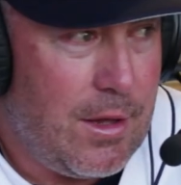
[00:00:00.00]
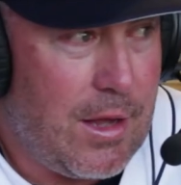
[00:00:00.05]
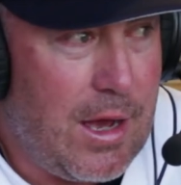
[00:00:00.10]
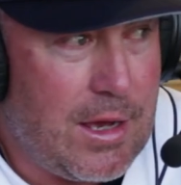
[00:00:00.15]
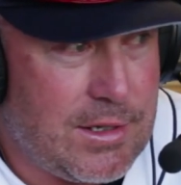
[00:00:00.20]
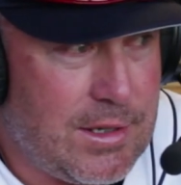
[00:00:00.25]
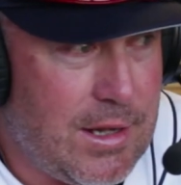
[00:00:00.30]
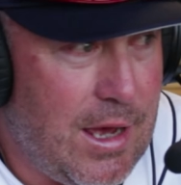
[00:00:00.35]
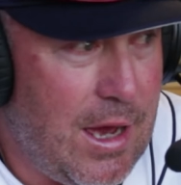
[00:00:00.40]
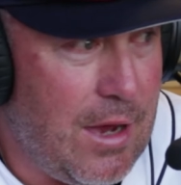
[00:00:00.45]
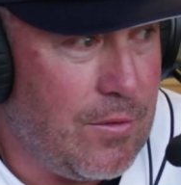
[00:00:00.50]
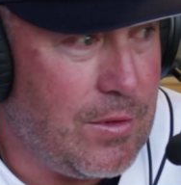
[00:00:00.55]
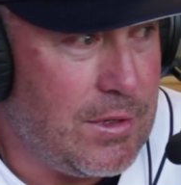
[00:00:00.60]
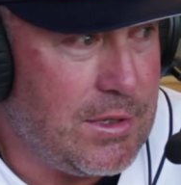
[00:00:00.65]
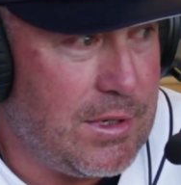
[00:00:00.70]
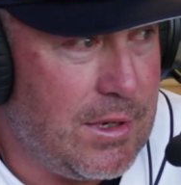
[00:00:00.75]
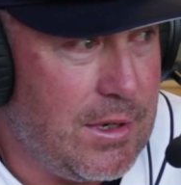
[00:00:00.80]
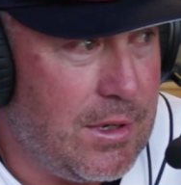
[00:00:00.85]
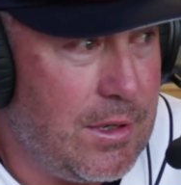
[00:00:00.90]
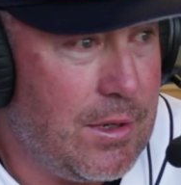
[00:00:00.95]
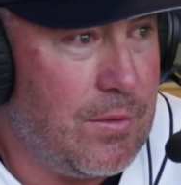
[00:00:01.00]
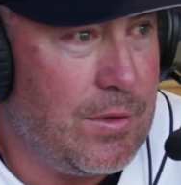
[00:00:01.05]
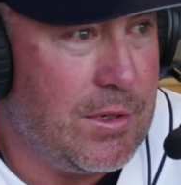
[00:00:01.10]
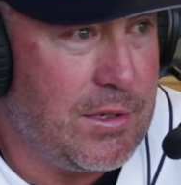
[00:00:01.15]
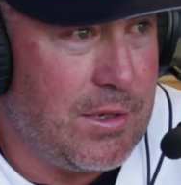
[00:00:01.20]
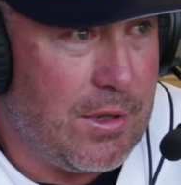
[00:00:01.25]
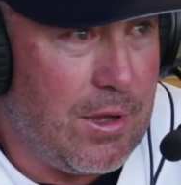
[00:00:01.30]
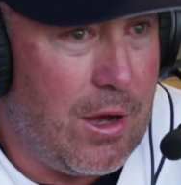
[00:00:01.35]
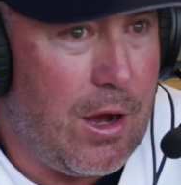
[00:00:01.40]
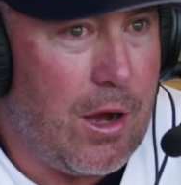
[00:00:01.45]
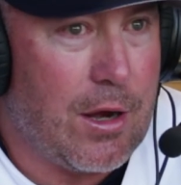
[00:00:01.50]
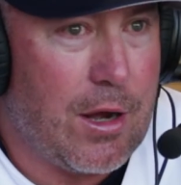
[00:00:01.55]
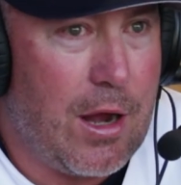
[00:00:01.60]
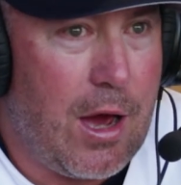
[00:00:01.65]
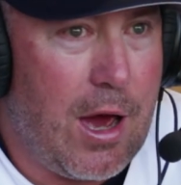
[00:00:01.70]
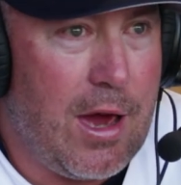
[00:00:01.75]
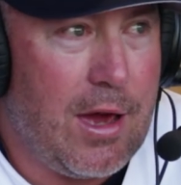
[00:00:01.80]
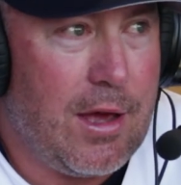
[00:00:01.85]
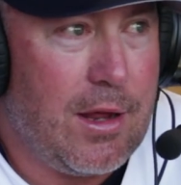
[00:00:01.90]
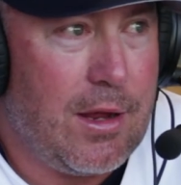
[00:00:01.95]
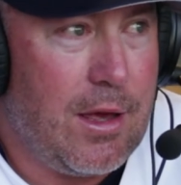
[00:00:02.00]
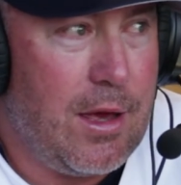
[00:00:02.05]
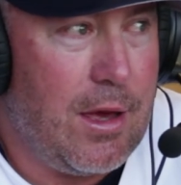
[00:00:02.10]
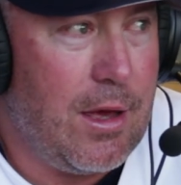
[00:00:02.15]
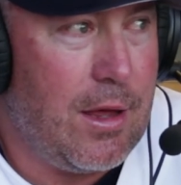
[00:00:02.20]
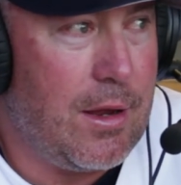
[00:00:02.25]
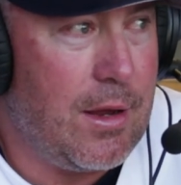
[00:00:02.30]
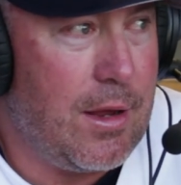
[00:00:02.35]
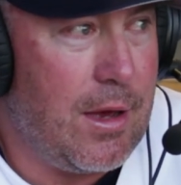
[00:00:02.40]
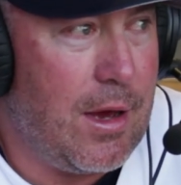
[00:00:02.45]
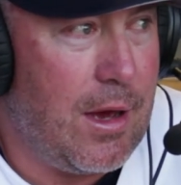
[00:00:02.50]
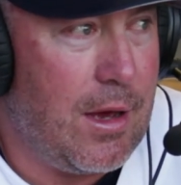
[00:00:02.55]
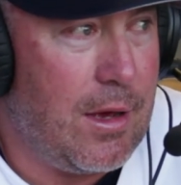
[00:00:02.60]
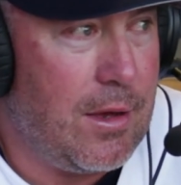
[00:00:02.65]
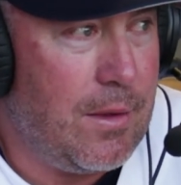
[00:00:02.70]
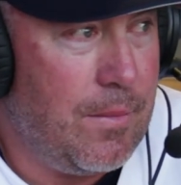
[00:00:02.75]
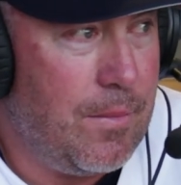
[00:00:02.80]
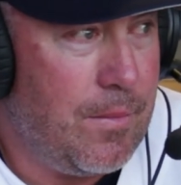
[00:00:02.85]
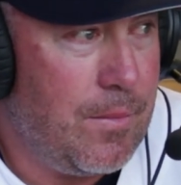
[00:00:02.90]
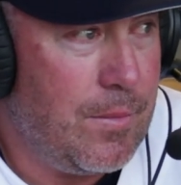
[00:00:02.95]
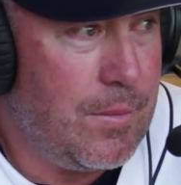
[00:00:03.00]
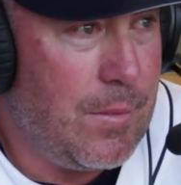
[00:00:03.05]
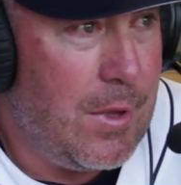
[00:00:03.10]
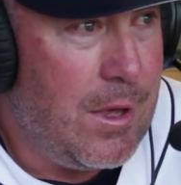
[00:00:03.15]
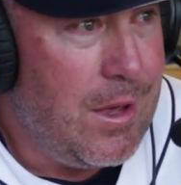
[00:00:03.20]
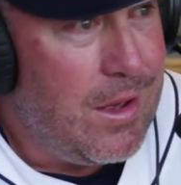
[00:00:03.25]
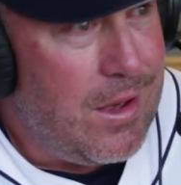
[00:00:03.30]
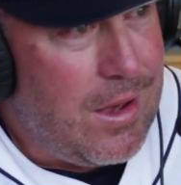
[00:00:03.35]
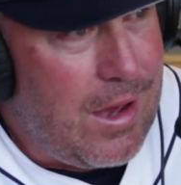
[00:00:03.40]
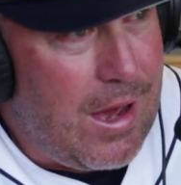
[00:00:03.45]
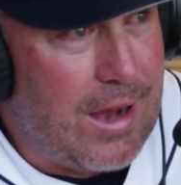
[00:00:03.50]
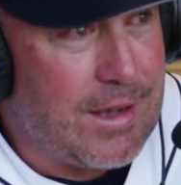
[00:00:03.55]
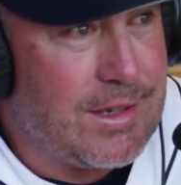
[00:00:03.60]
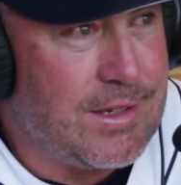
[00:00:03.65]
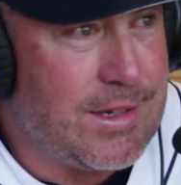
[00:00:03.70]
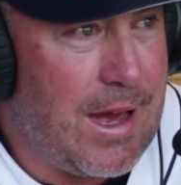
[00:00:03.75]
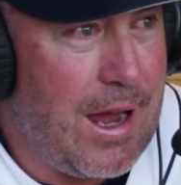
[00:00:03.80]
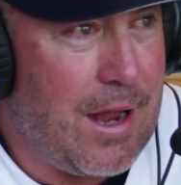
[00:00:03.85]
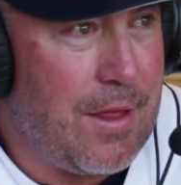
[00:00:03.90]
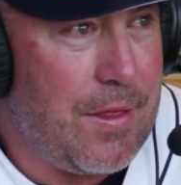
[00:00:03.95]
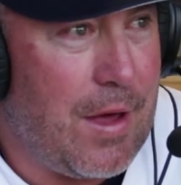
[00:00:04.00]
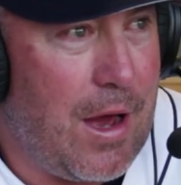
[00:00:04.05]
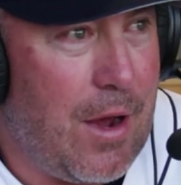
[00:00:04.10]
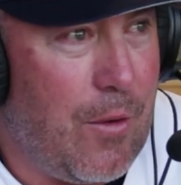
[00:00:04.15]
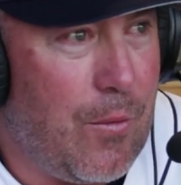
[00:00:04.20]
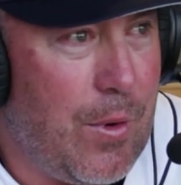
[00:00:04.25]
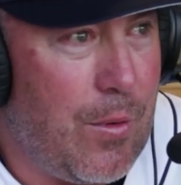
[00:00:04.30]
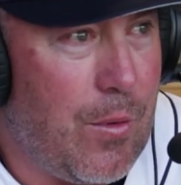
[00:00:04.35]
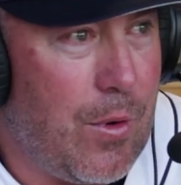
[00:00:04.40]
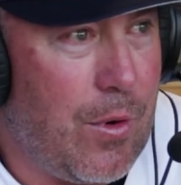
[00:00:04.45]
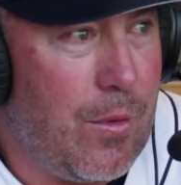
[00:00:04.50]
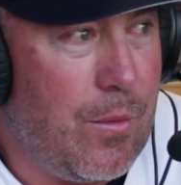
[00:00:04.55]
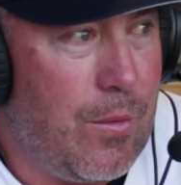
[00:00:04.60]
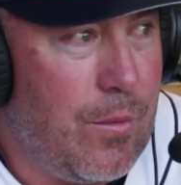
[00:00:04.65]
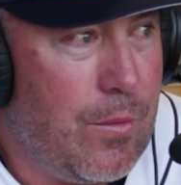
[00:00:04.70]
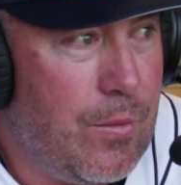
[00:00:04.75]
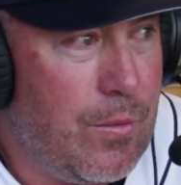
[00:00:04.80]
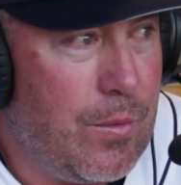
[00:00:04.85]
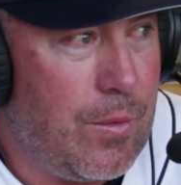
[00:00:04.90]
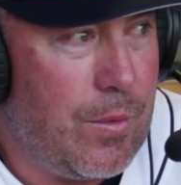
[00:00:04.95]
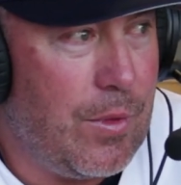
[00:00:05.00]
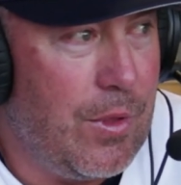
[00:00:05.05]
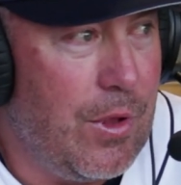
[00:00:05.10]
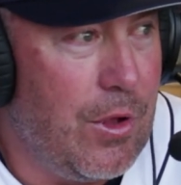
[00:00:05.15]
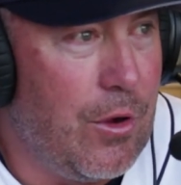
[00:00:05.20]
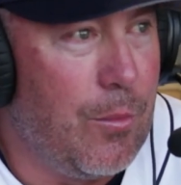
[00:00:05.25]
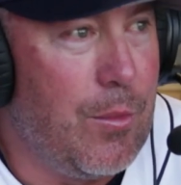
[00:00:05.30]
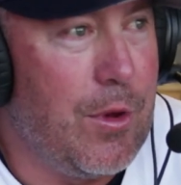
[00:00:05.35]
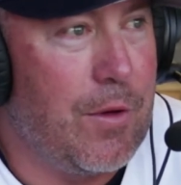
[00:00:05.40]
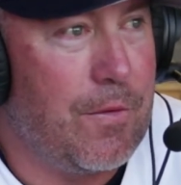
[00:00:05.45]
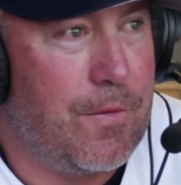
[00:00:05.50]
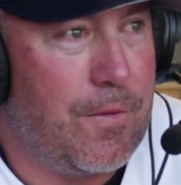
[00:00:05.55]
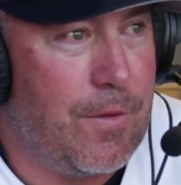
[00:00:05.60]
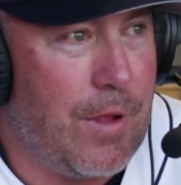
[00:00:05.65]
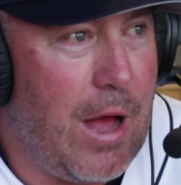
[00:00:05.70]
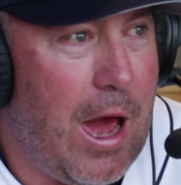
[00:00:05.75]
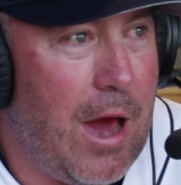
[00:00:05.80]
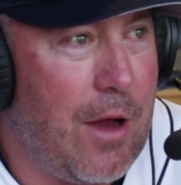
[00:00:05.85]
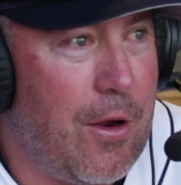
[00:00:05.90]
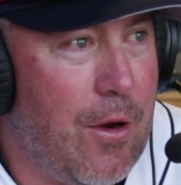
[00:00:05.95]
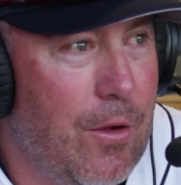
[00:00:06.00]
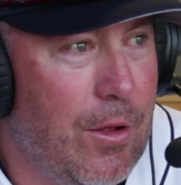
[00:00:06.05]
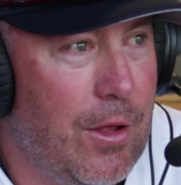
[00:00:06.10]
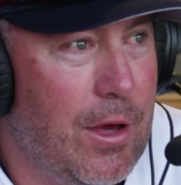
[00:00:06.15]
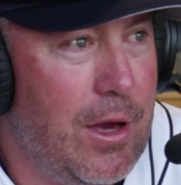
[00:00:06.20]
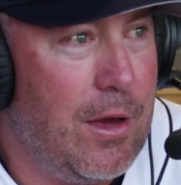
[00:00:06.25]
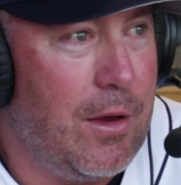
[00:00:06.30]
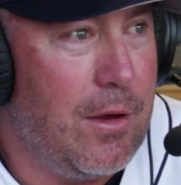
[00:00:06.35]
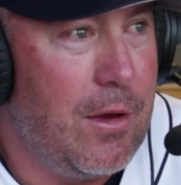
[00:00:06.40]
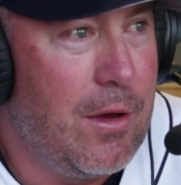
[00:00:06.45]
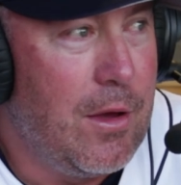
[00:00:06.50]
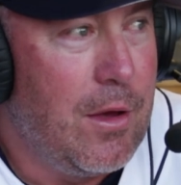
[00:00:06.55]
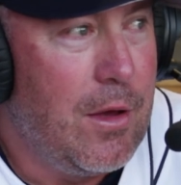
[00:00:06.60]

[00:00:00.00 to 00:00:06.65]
Last night was a was a long night, and uh, I just kind of thought we were a little bit flat early.